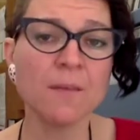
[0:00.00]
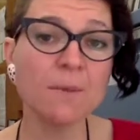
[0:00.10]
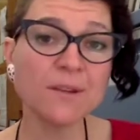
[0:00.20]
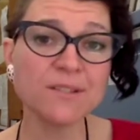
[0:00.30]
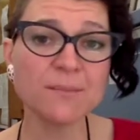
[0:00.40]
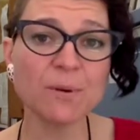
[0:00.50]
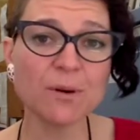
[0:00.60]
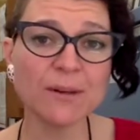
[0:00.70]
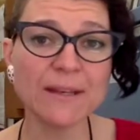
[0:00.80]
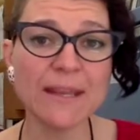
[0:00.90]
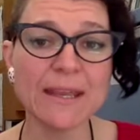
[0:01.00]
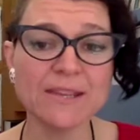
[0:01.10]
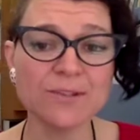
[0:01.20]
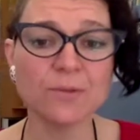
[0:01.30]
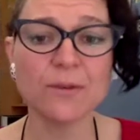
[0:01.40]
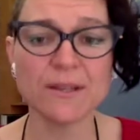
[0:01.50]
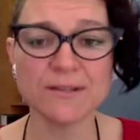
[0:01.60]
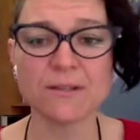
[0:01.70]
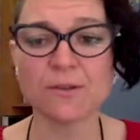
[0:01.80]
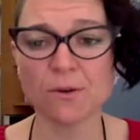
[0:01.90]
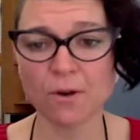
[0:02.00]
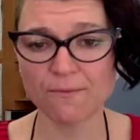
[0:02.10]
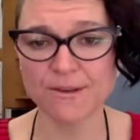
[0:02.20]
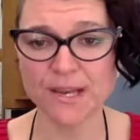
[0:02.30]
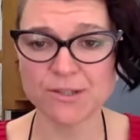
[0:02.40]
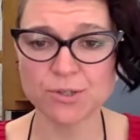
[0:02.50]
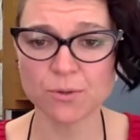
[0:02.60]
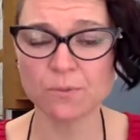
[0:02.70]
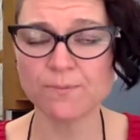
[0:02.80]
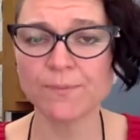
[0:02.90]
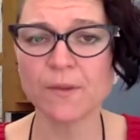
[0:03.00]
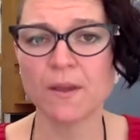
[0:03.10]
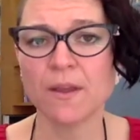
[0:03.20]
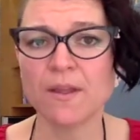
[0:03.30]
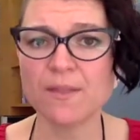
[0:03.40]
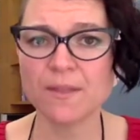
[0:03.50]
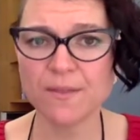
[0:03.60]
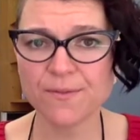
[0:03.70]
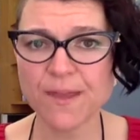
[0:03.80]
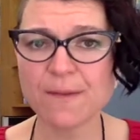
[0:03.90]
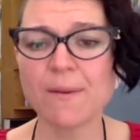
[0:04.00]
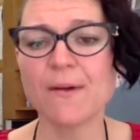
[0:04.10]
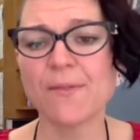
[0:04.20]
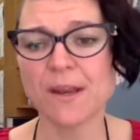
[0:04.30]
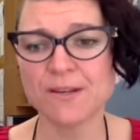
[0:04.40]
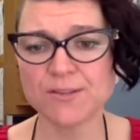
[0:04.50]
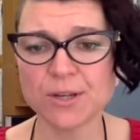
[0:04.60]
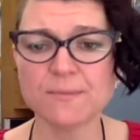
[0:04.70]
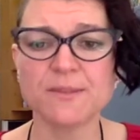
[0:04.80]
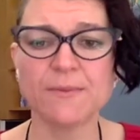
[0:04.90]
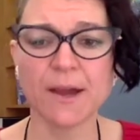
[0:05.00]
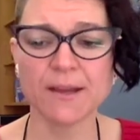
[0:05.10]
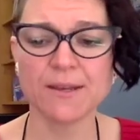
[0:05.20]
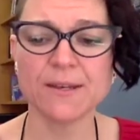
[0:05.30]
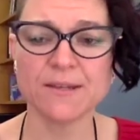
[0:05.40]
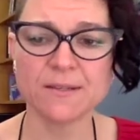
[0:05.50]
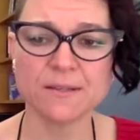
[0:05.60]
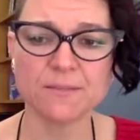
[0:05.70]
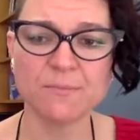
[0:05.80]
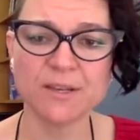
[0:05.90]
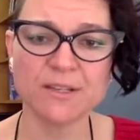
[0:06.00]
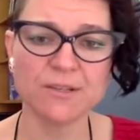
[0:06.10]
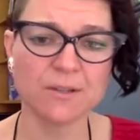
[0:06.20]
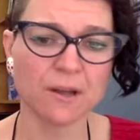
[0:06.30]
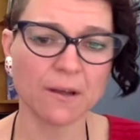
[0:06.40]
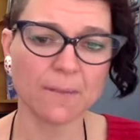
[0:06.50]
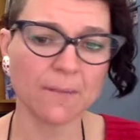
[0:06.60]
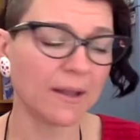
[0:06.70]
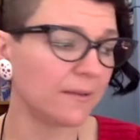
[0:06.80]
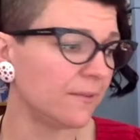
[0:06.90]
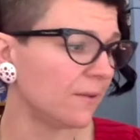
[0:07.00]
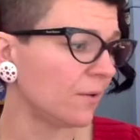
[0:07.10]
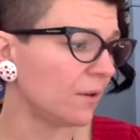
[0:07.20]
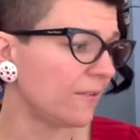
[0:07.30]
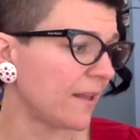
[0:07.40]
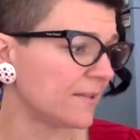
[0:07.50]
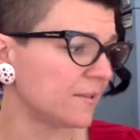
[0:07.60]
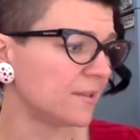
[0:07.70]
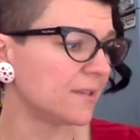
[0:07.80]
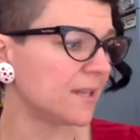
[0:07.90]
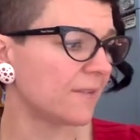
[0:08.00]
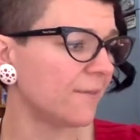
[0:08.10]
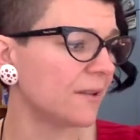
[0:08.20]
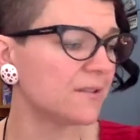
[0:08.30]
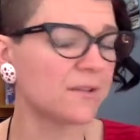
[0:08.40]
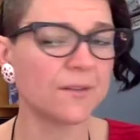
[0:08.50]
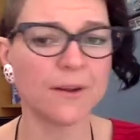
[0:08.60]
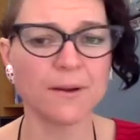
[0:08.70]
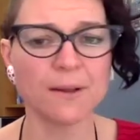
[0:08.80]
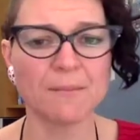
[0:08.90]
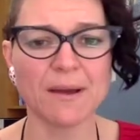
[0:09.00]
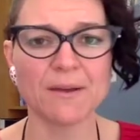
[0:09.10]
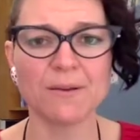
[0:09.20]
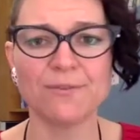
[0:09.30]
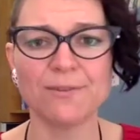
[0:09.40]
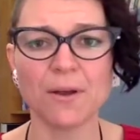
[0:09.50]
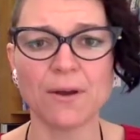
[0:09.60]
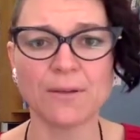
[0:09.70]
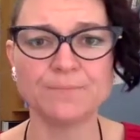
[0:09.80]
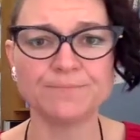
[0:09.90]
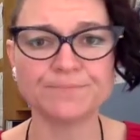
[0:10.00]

Most importantly, is your incident confidential? Think about that in terms of how you need to submit it and all of that sort of stuff, so that I can mark it offline.